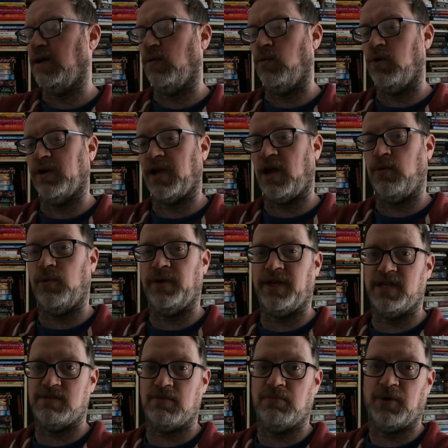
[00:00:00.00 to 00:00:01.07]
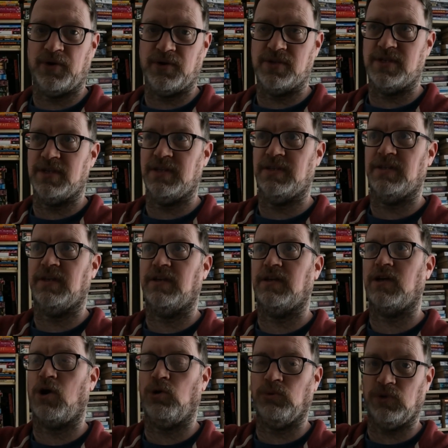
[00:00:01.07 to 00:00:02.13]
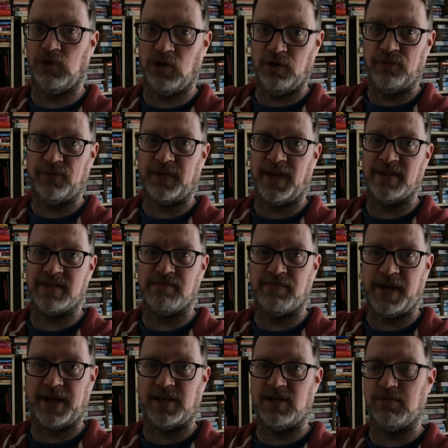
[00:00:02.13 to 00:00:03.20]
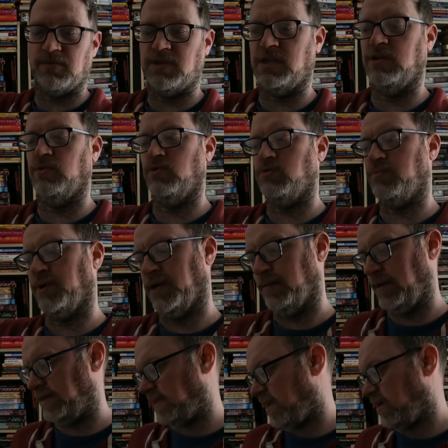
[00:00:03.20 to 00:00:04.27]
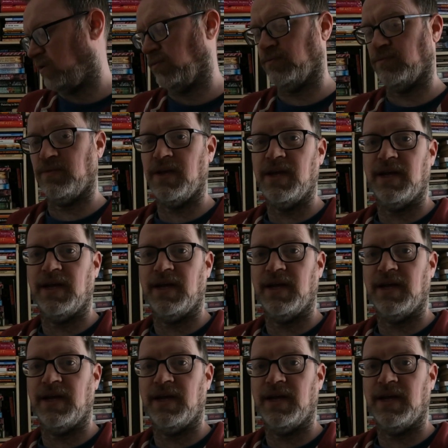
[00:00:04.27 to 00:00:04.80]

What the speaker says: work out what needs to be posted, go up the loft, get some packaging materials, bring it back down,